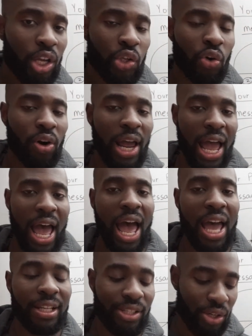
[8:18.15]
your
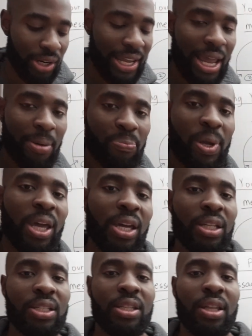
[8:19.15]
ads, your
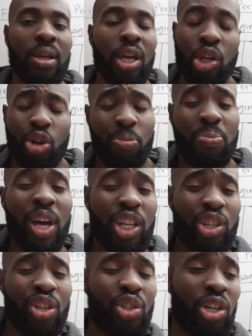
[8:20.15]
campaigns, your
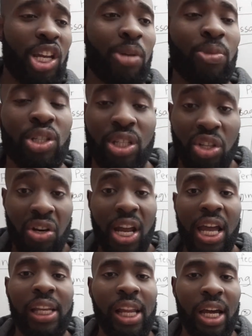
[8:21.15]
pictures, your images, your
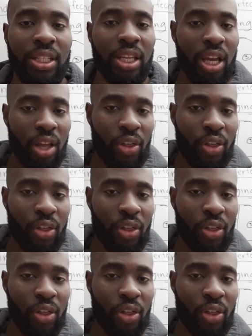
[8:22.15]
headlines,